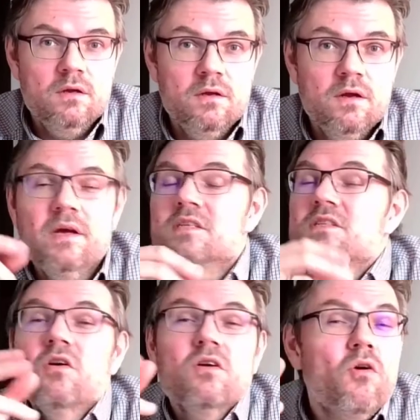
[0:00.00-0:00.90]
Yeah? It's
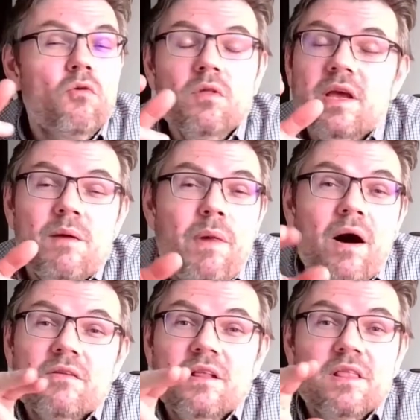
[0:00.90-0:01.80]
not only
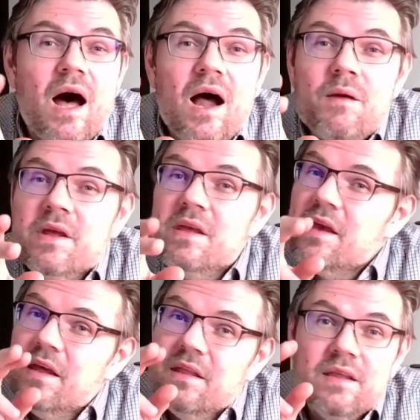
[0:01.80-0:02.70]
about alarming and,